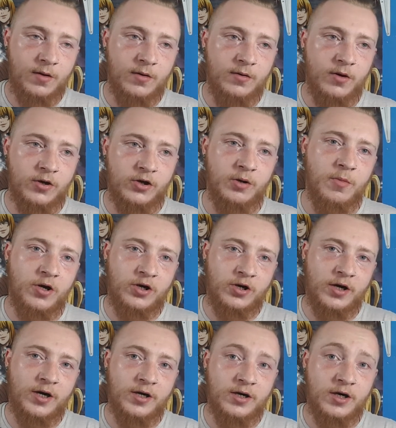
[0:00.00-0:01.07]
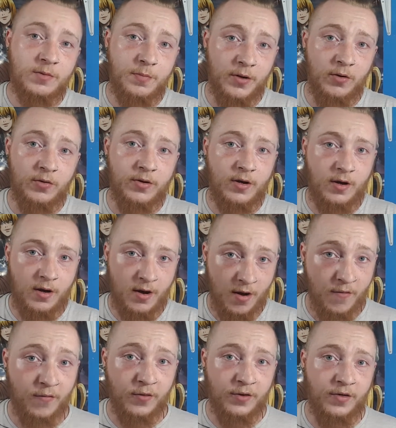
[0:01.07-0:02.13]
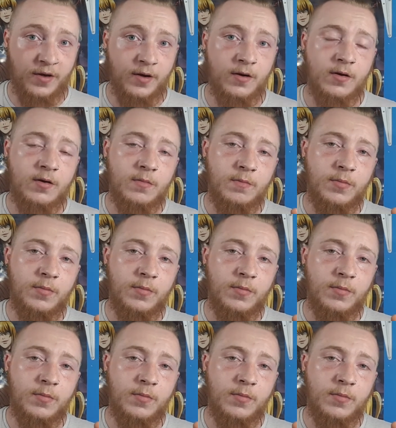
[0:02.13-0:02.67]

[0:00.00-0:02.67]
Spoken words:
Not so much that it spilled everything,